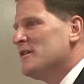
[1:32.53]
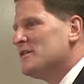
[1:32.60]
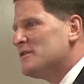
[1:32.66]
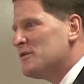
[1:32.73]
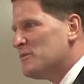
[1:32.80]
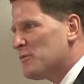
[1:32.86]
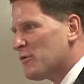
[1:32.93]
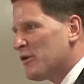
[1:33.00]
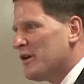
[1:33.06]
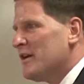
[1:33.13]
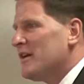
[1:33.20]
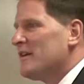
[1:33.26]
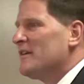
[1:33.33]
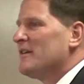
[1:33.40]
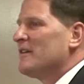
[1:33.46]
to
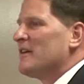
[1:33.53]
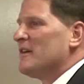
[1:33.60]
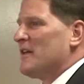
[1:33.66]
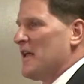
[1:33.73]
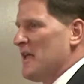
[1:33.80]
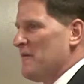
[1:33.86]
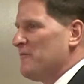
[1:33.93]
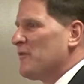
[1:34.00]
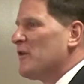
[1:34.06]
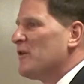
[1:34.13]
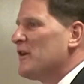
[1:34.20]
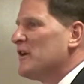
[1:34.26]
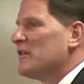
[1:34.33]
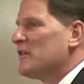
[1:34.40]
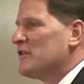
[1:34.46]
bring a
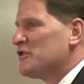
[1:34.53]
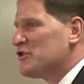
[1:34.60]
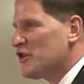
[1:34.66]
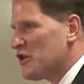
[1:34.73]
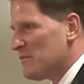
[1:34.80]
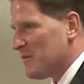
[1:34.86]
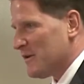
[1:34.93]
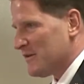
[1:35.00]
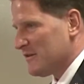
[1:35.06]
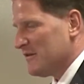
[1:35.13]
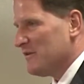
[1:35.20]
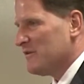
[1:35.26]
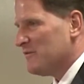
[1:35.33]
very legitimate